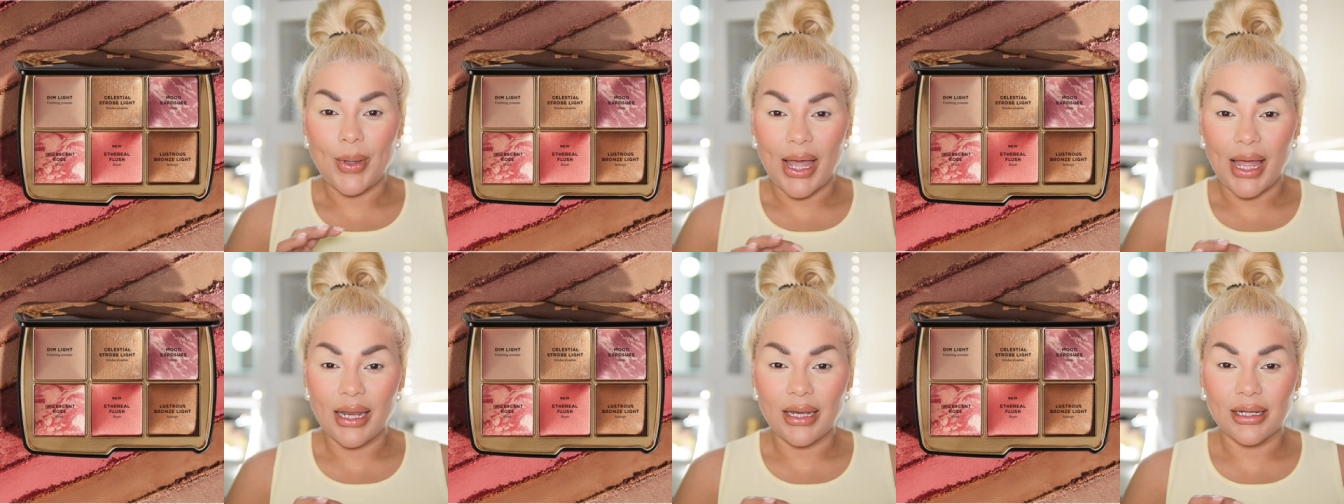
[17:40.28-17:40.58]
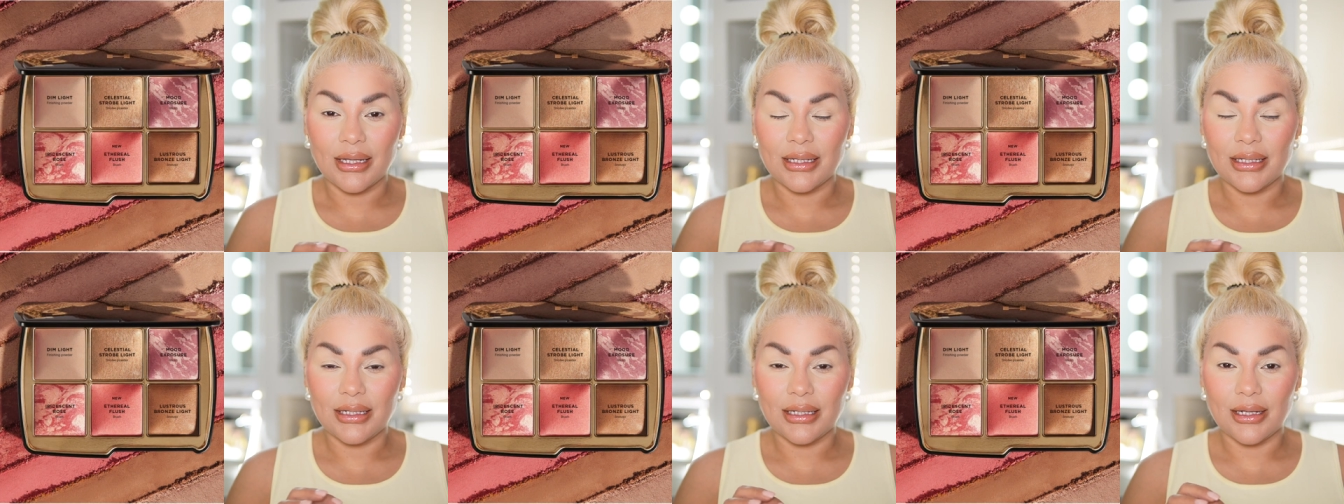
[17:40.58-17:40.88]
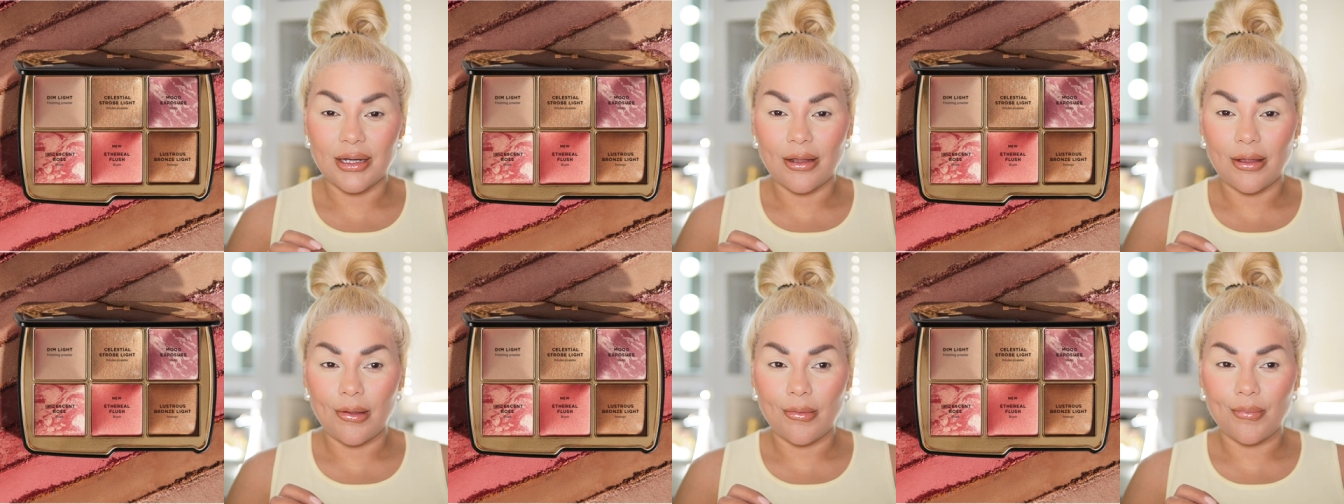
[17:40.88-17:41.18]
palette
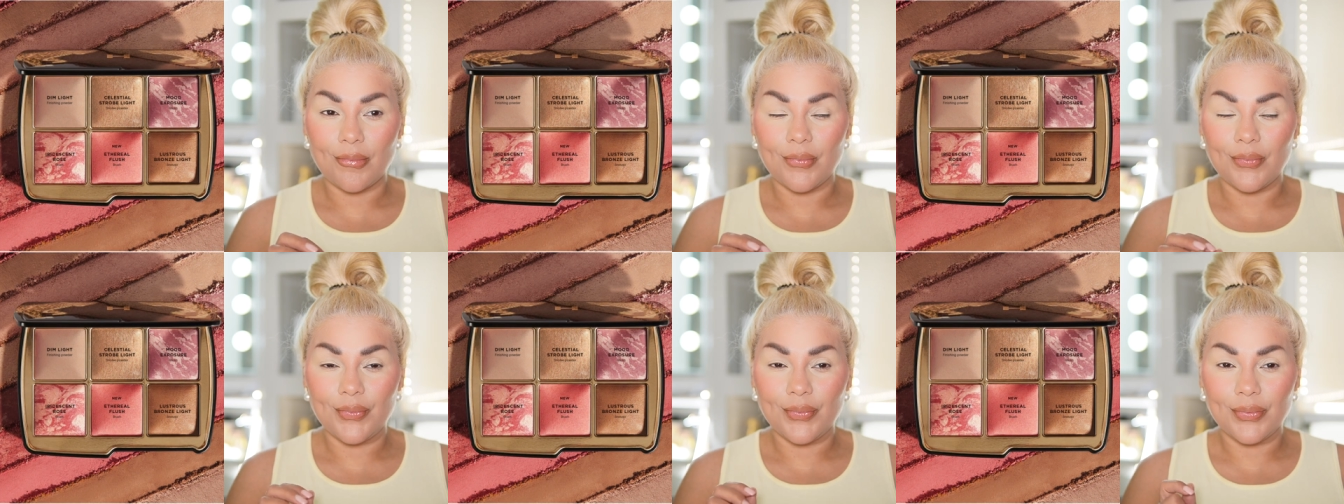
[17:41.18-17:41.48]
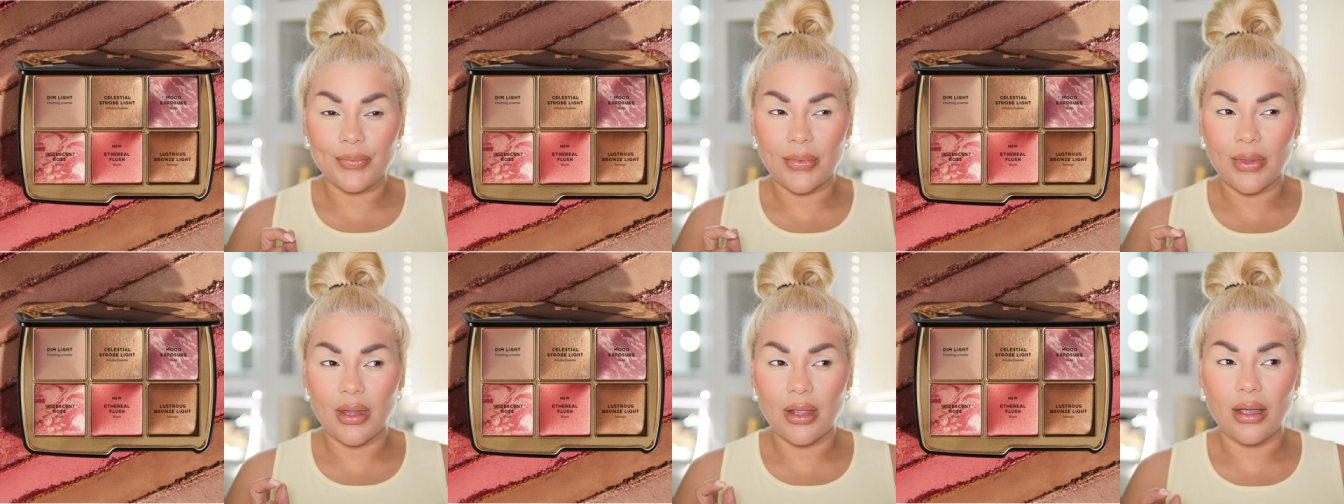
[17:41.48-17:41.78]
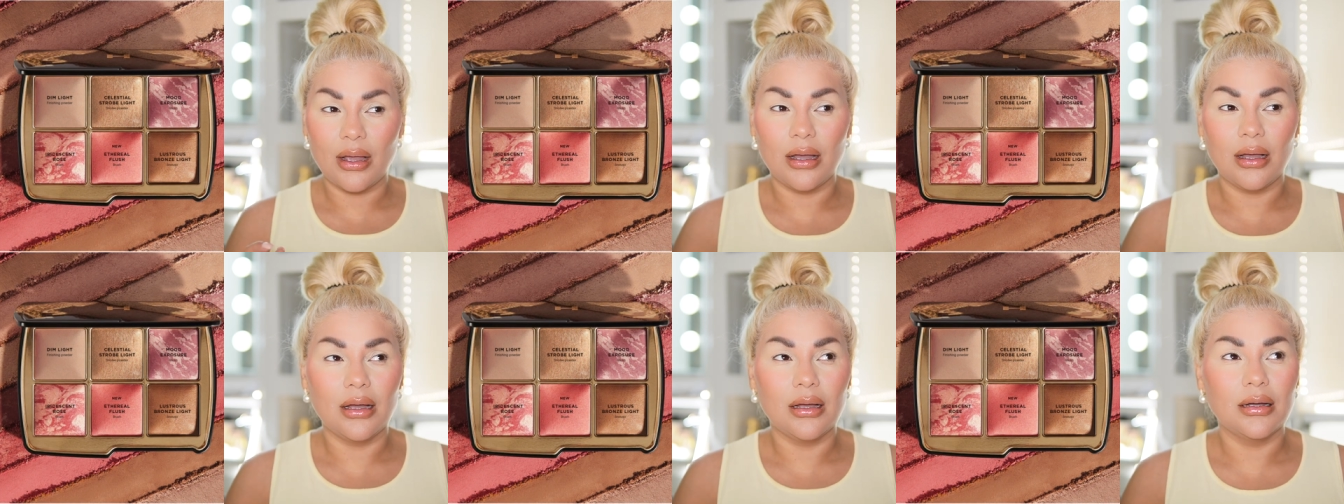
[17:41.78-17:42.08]

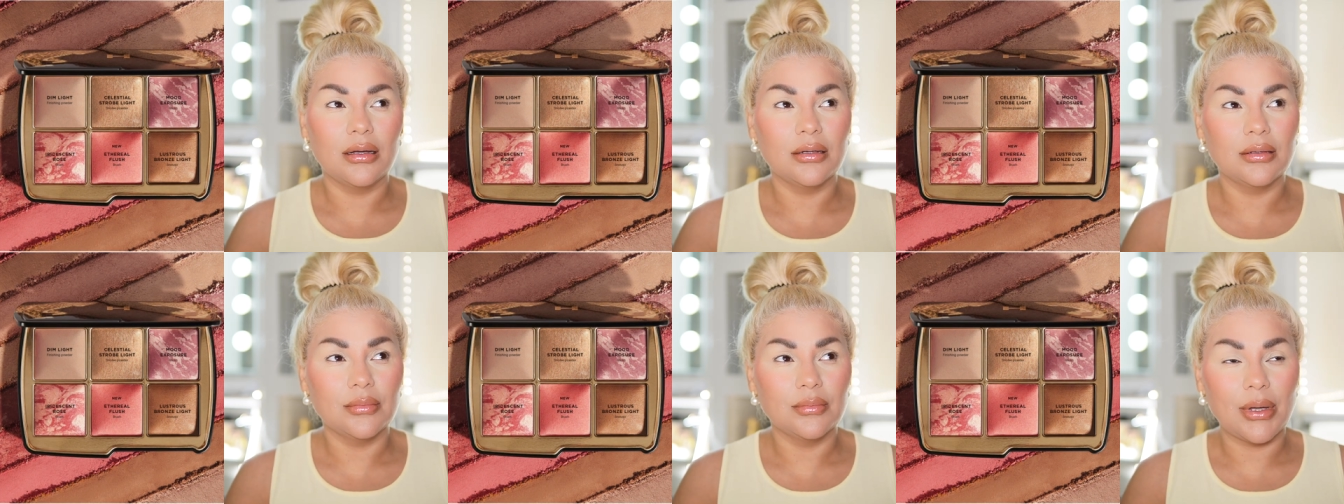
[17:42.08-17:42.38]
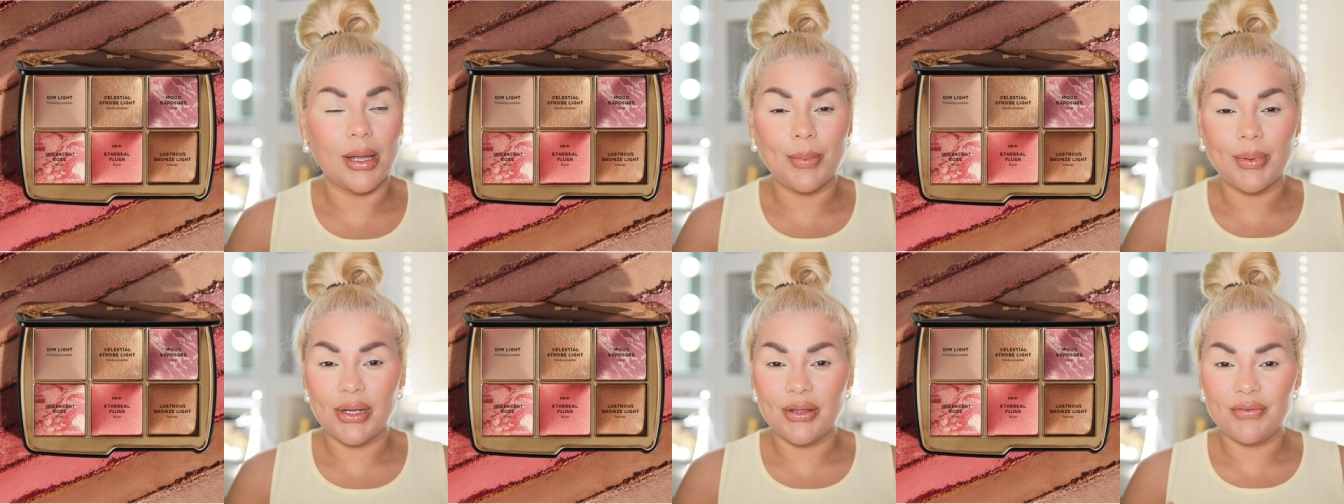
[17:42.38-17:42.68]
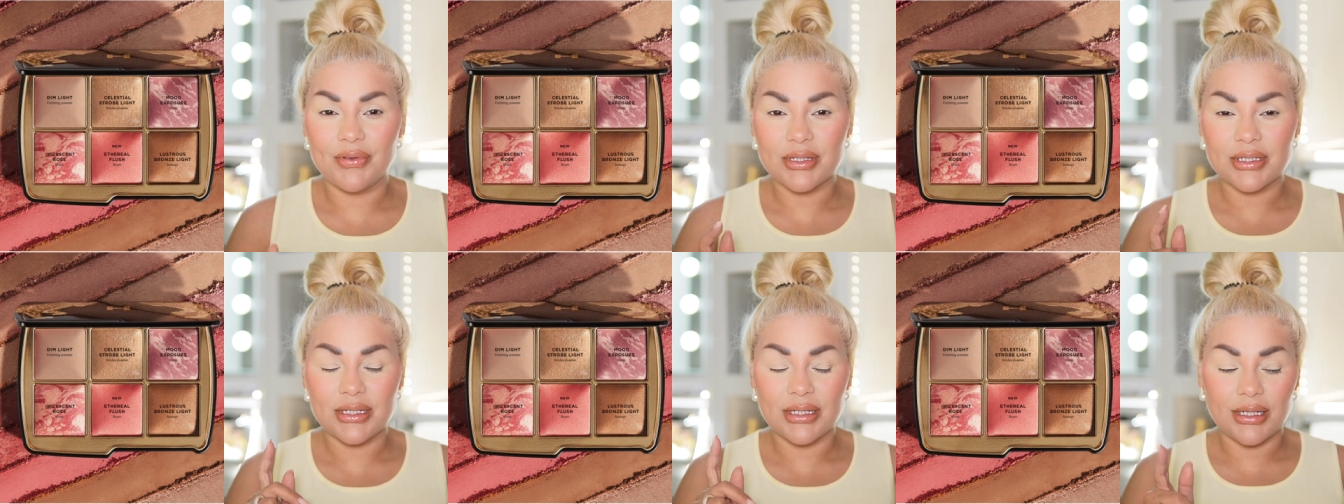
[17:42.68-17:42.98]
um i believe
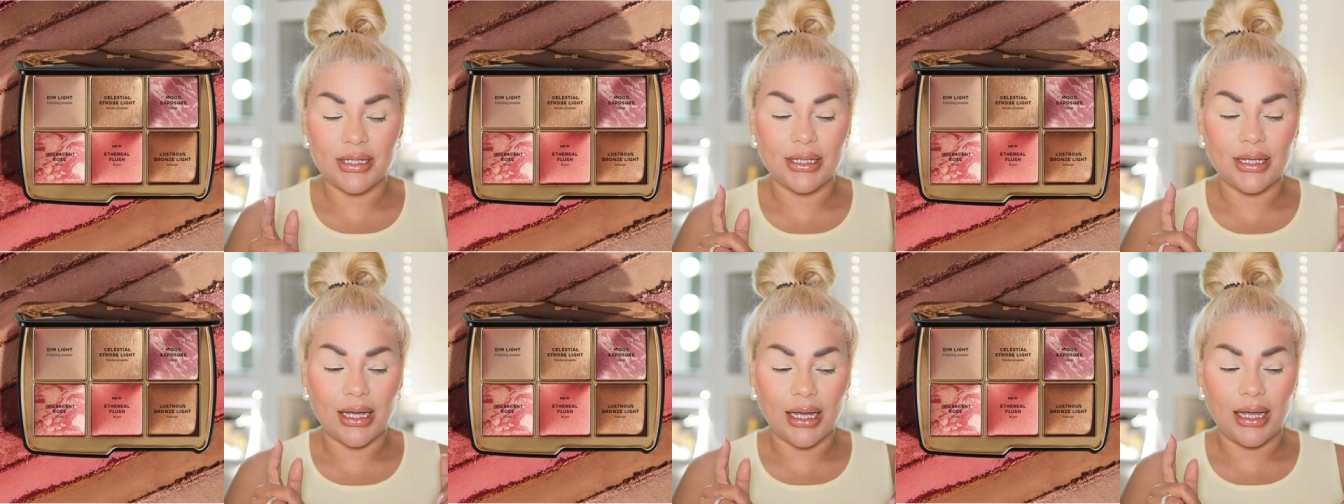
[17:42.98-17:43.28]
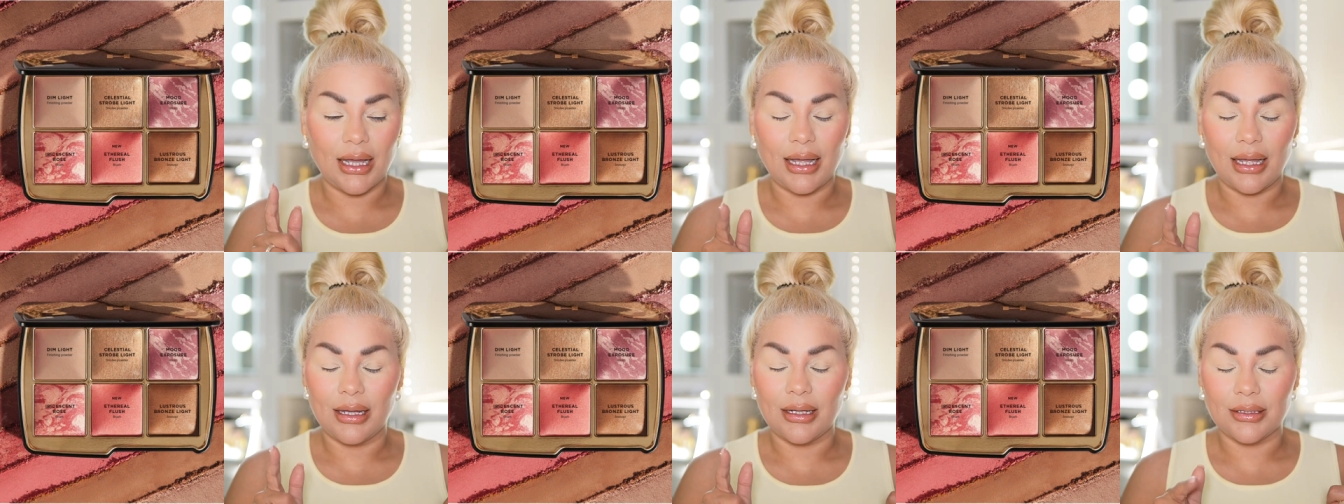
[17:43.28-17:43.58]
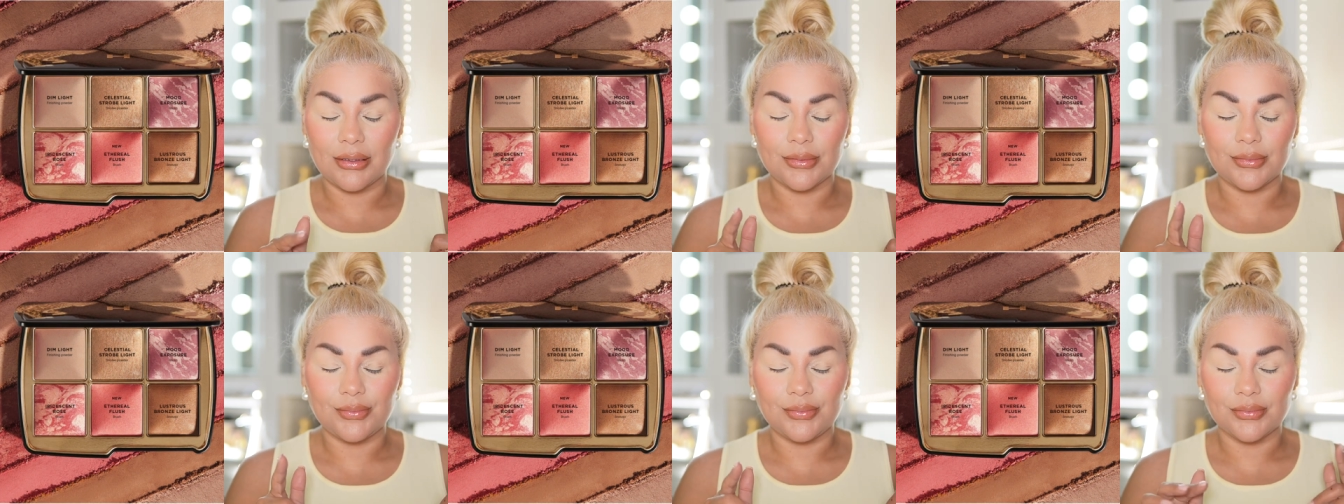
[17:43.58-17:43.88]
is the uh,
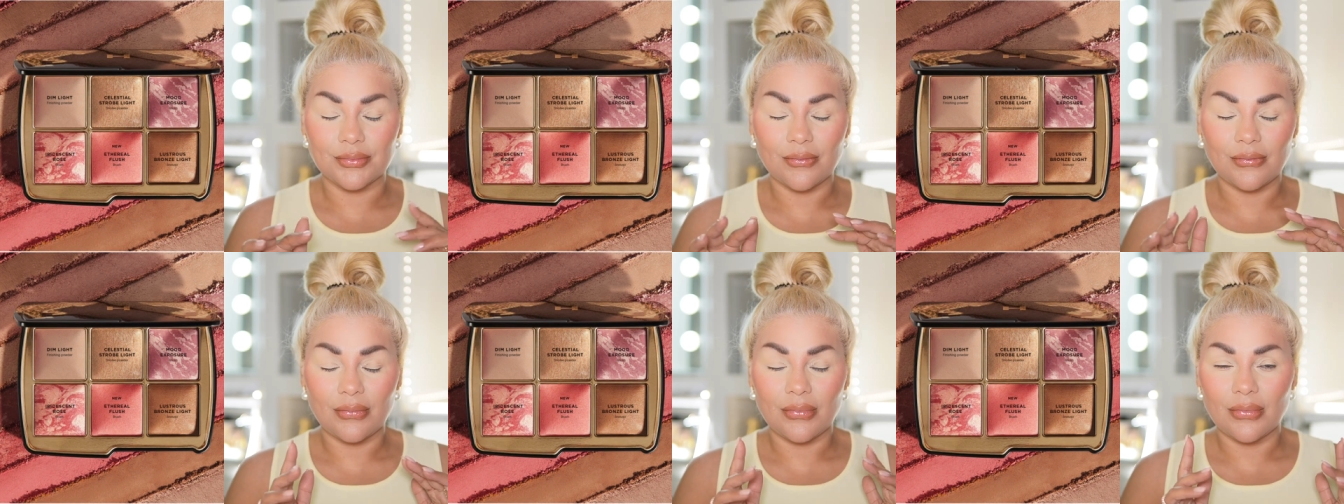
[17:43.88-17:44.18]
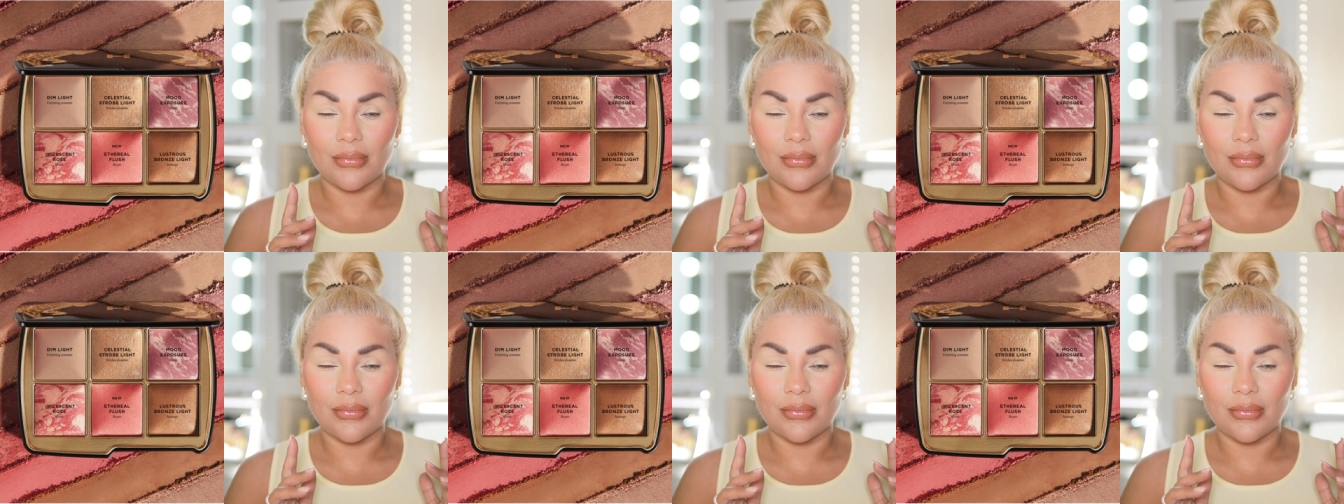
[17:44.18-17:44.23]
um